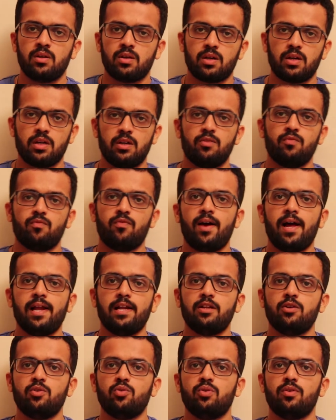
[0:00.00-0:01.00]
current
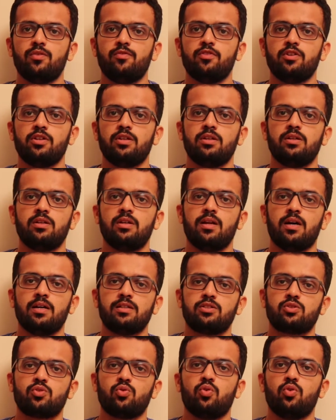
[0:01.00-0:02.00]
value if he
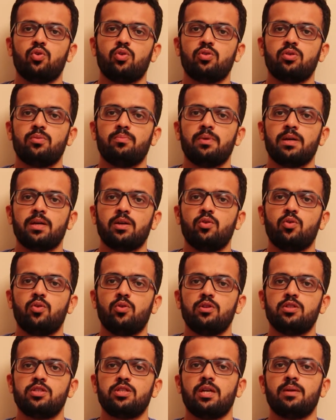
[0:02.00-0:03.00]
does score the big
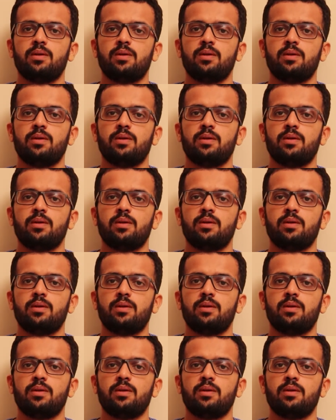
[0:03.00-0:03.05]
goals